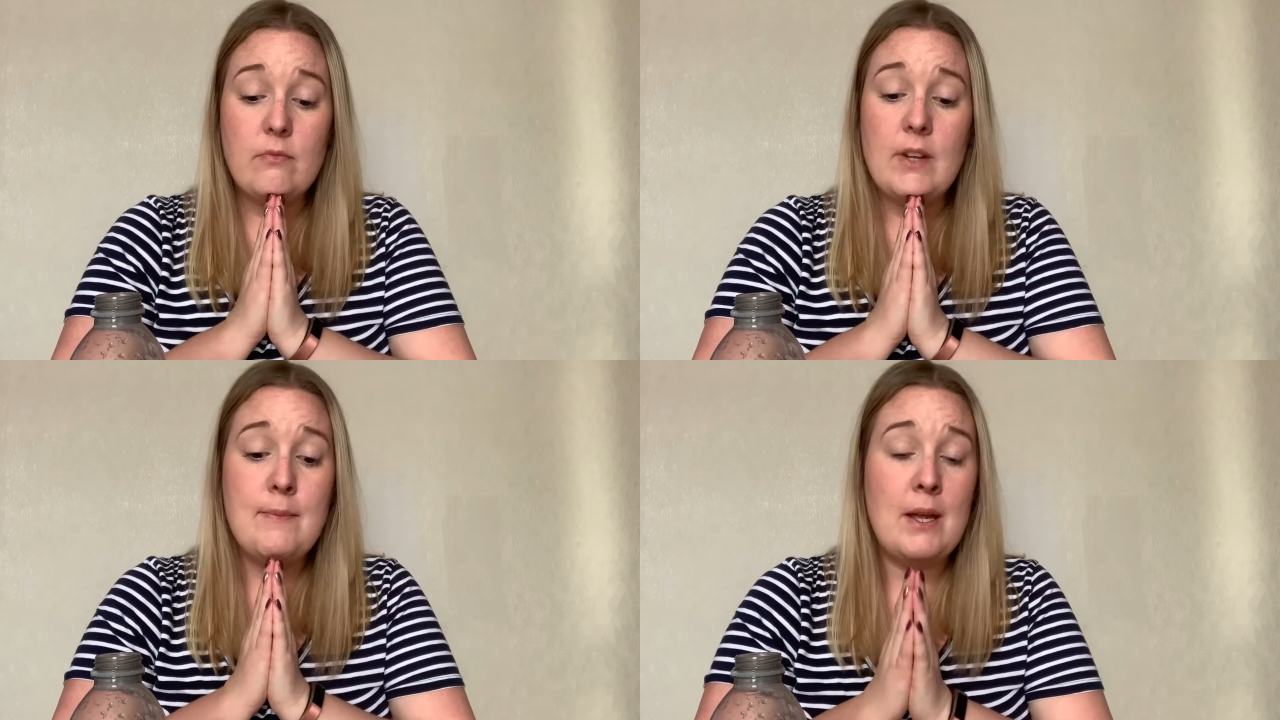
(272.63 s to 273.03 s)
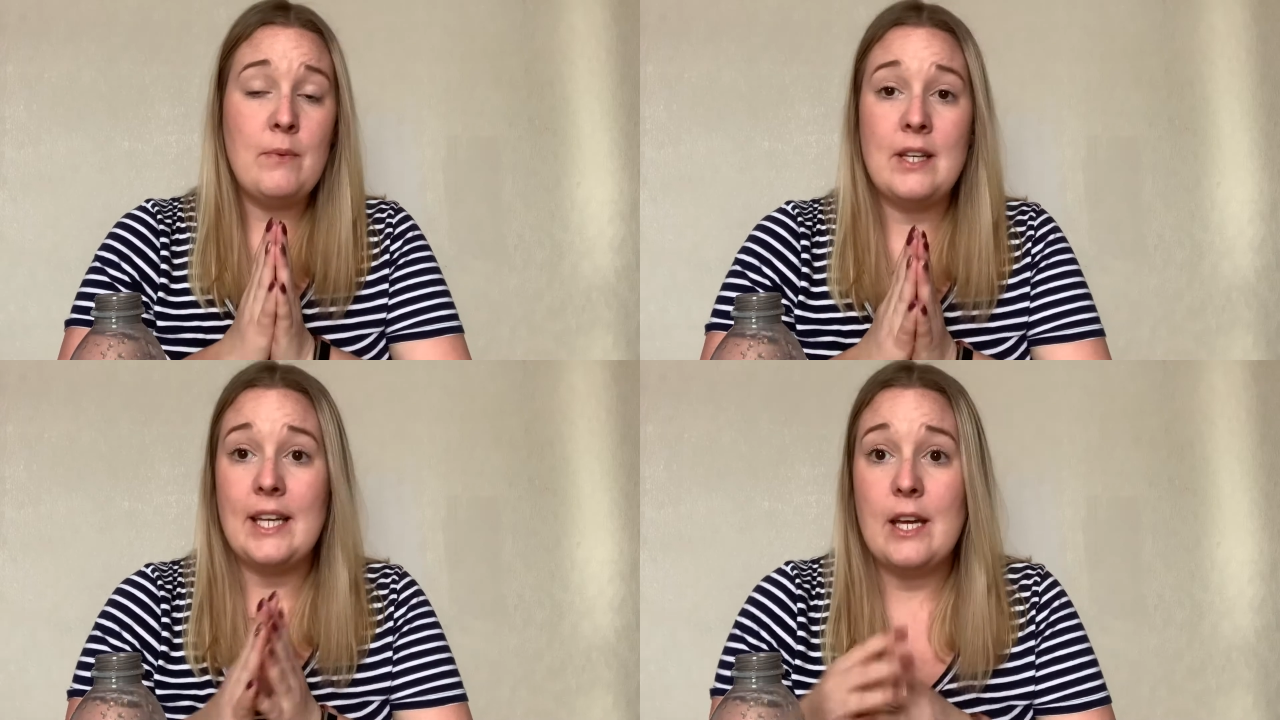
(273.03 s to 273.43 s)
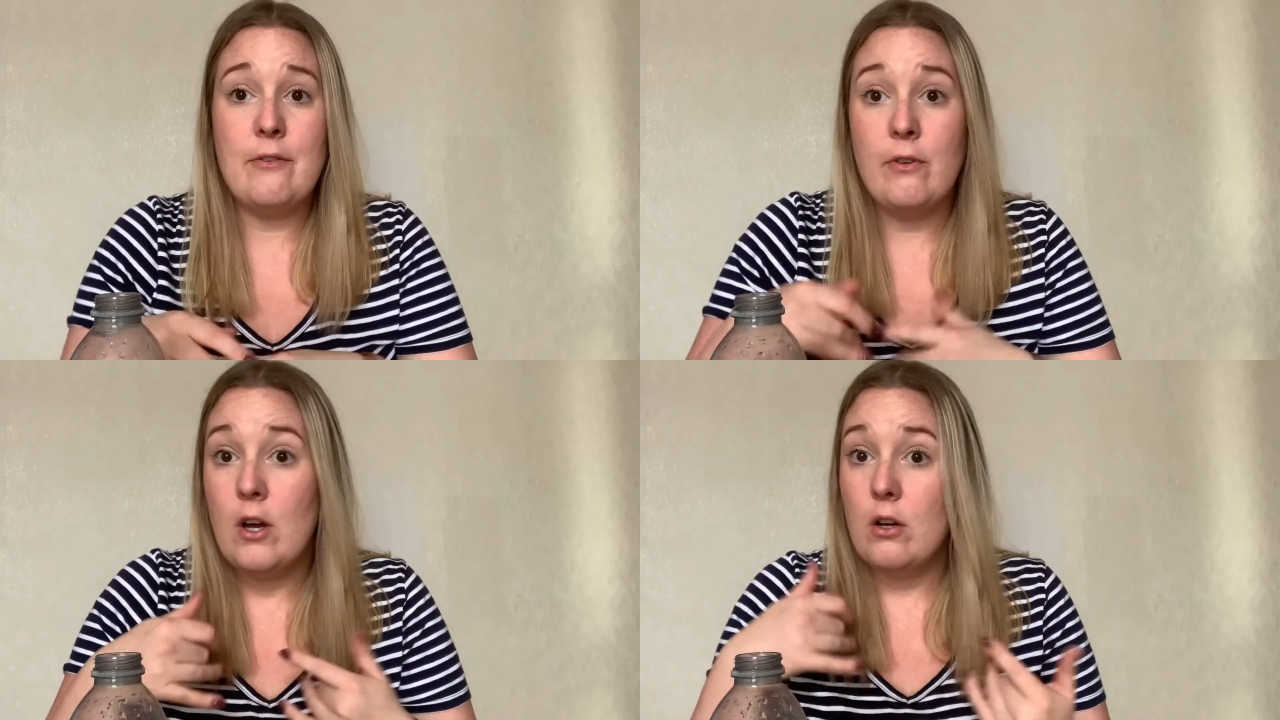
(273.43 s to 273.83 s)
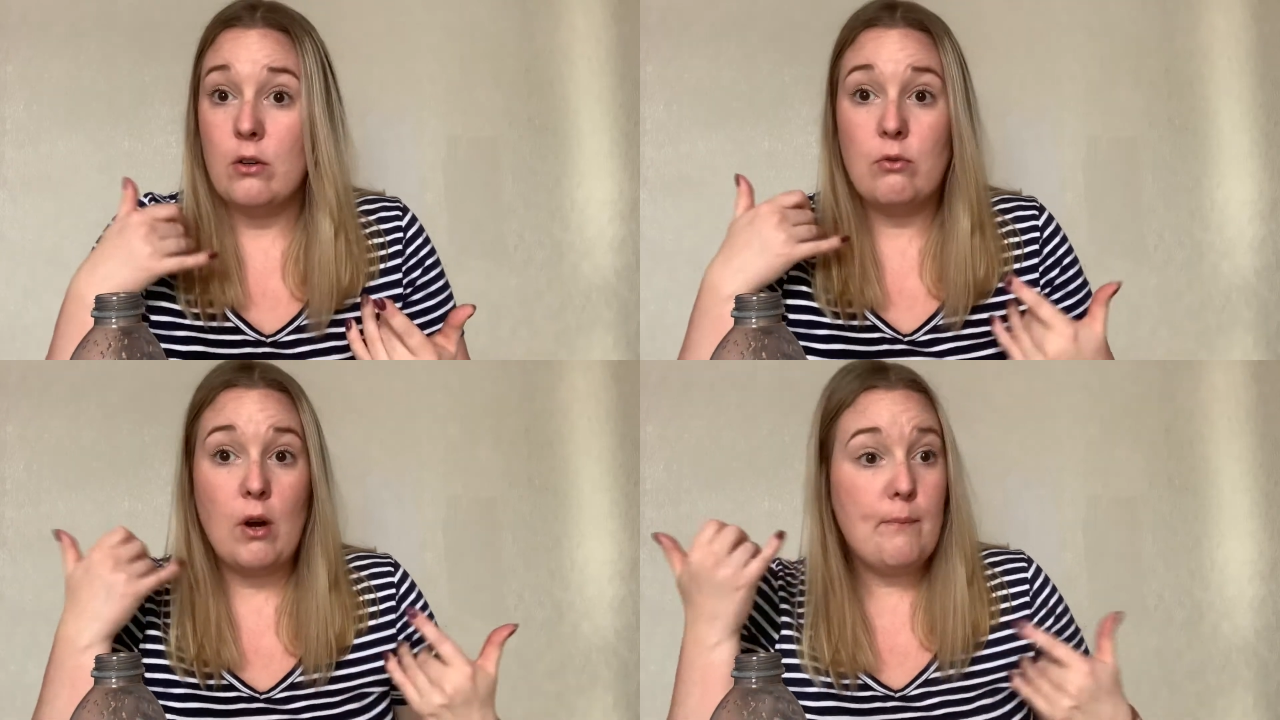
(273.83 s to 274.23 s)
I might want to give
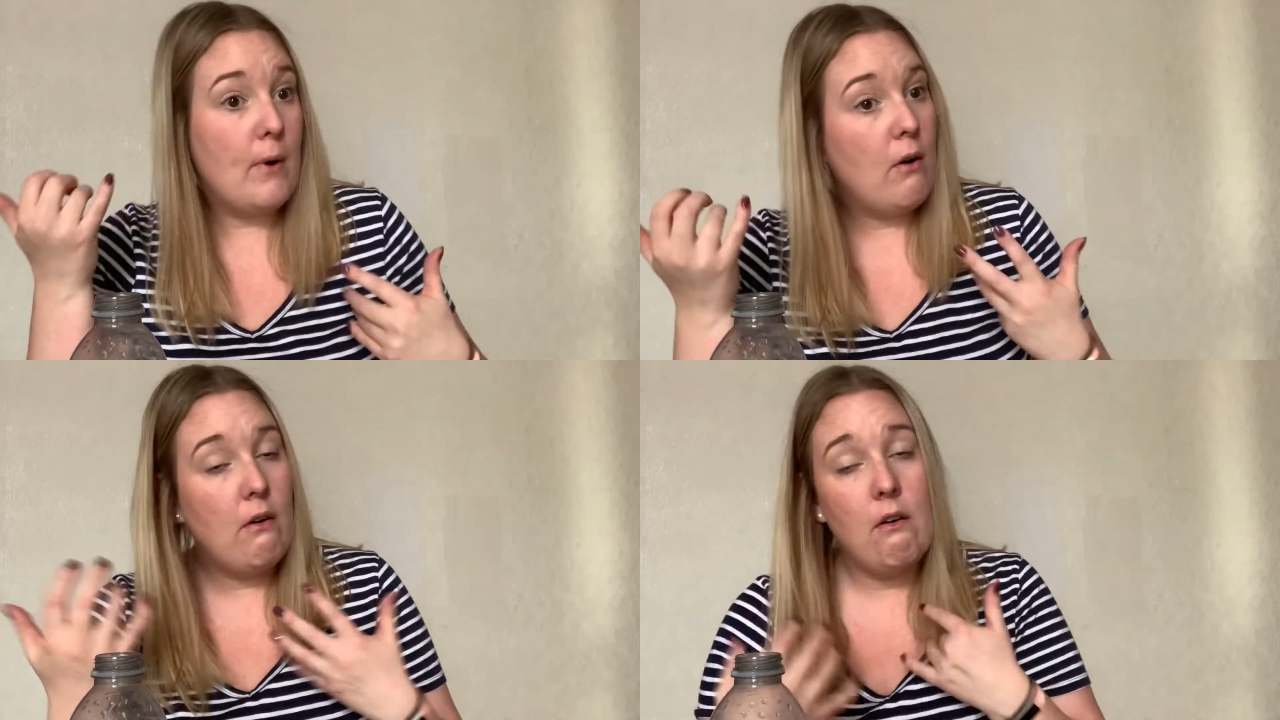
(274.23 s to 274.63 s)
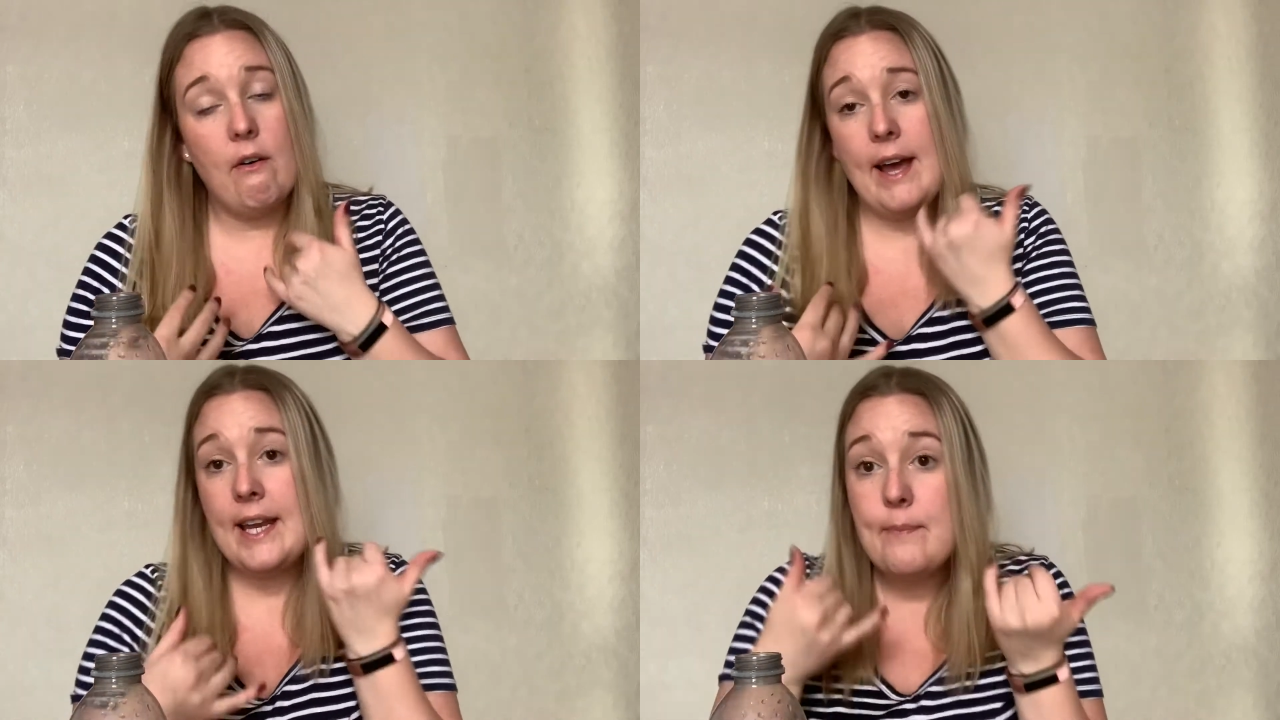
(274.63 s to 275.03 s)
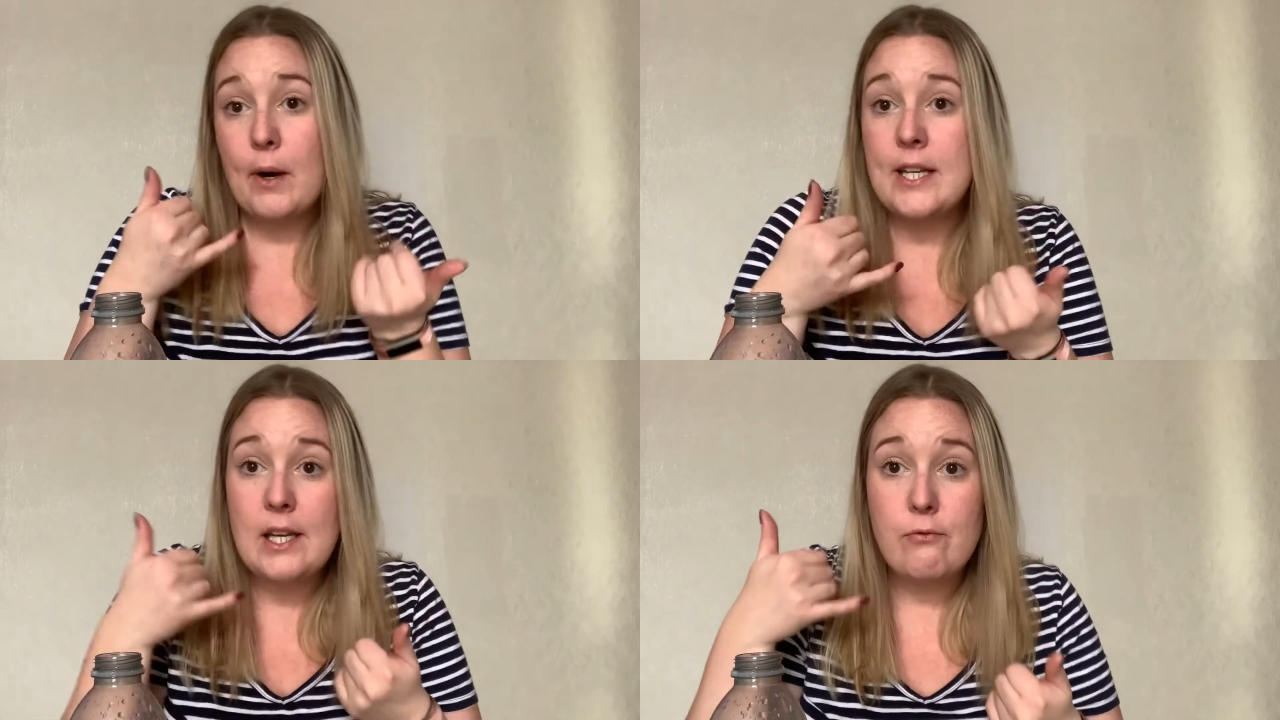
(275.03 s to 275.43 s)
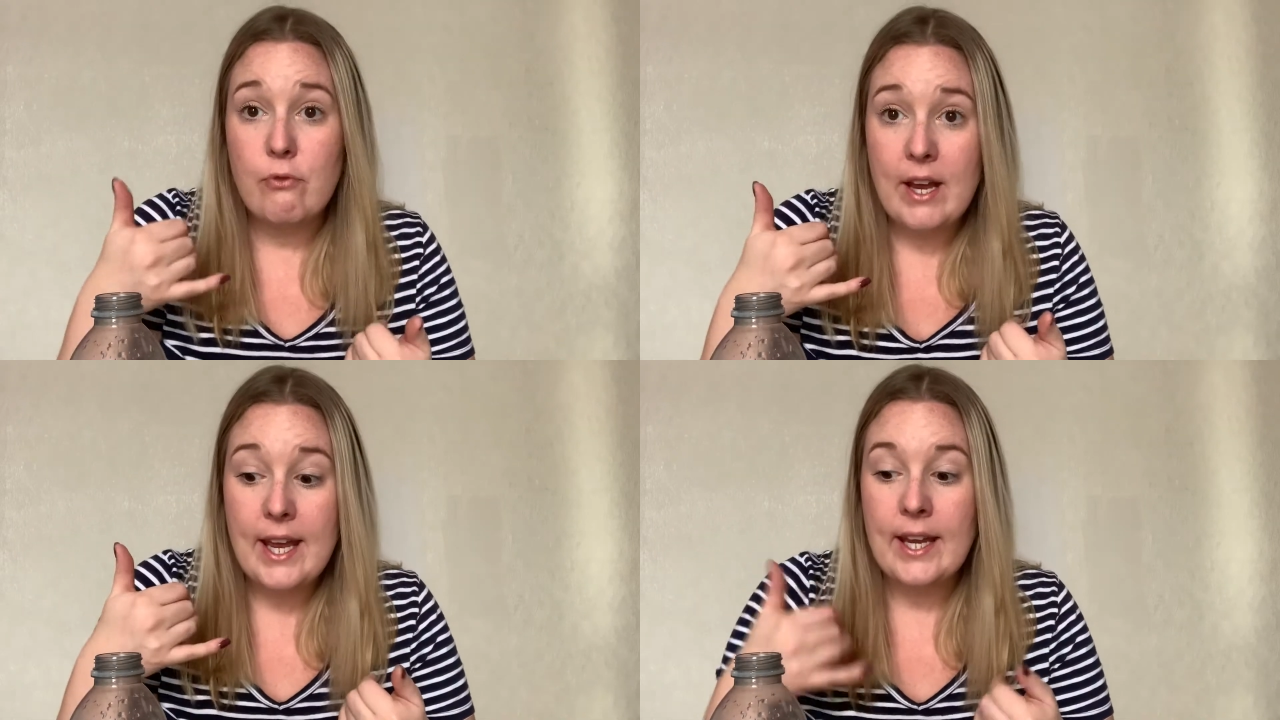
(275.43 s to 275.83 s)
grandma or anybody a
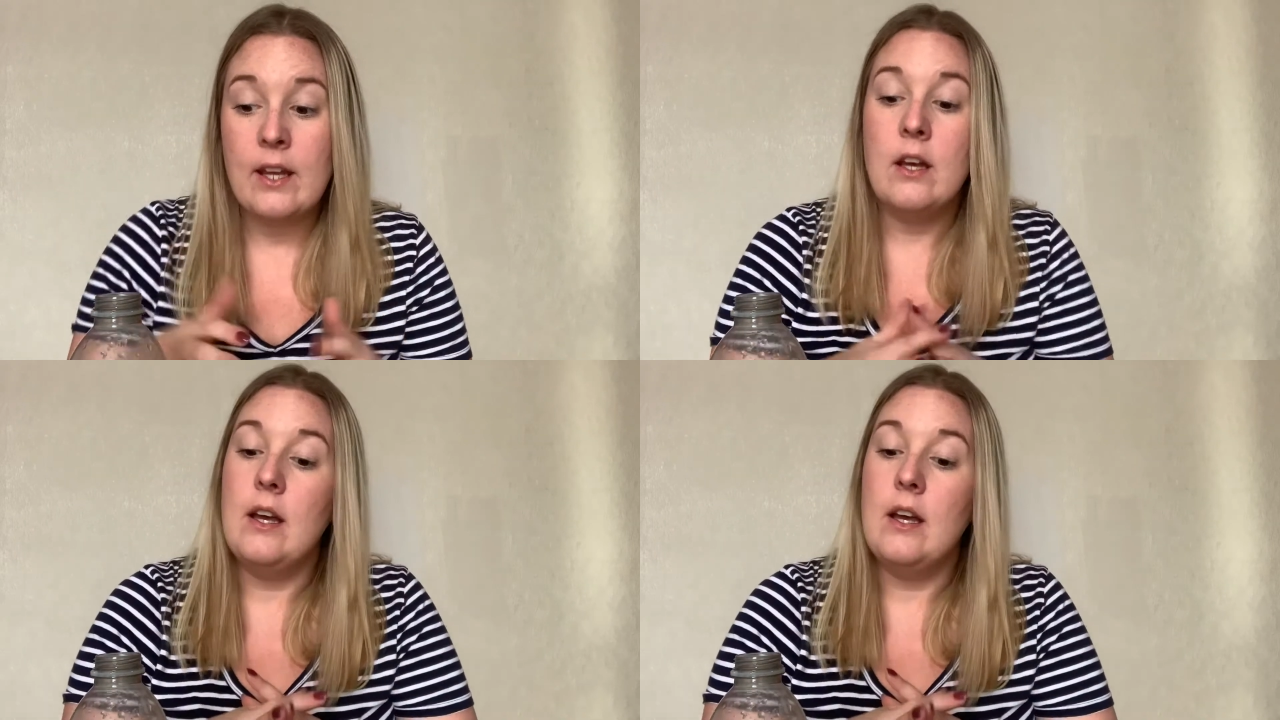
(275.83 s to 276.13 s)
ring,